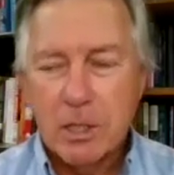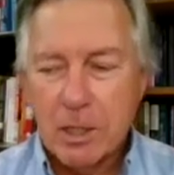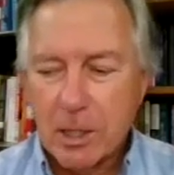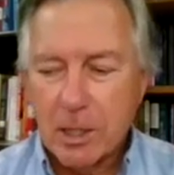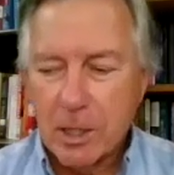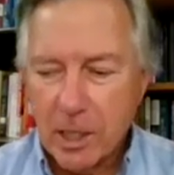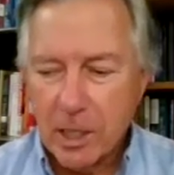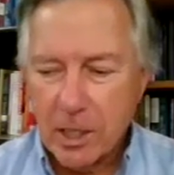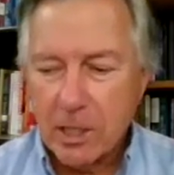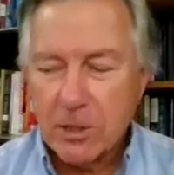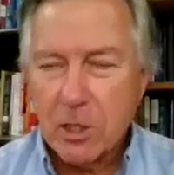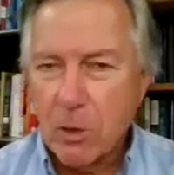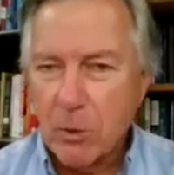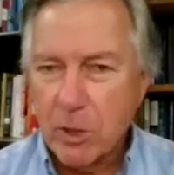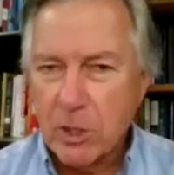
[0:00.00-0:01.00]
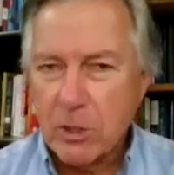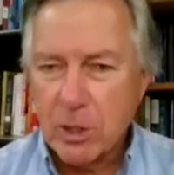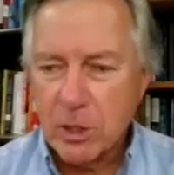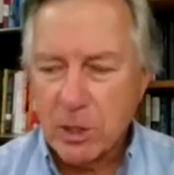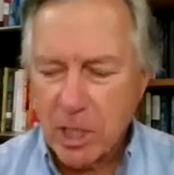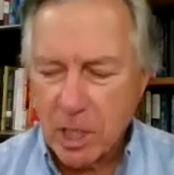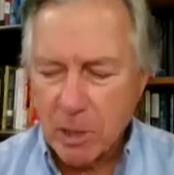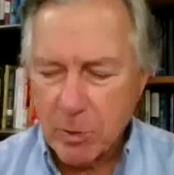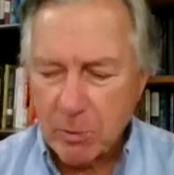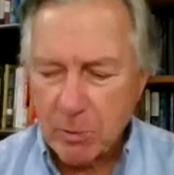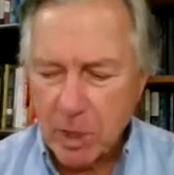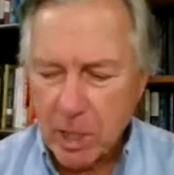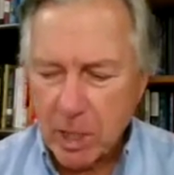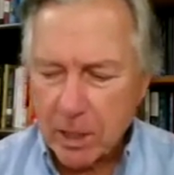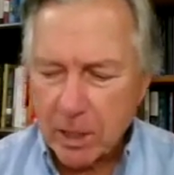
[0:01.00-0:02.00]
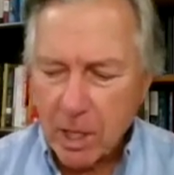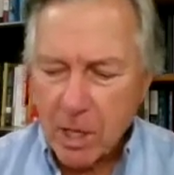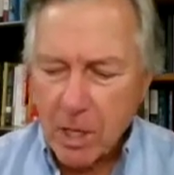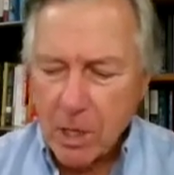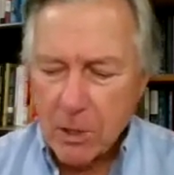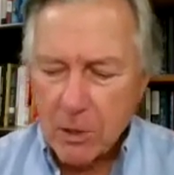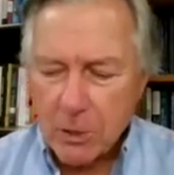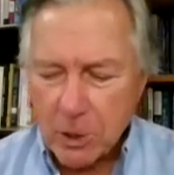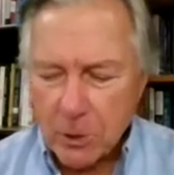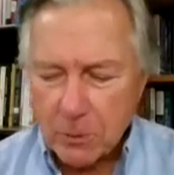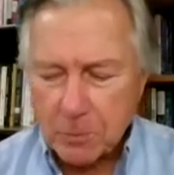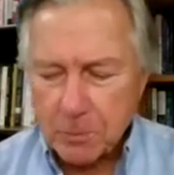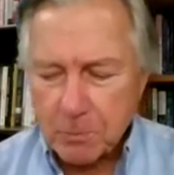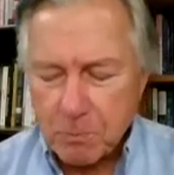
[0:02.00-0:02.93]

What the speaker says: That's always good to keep in mind. So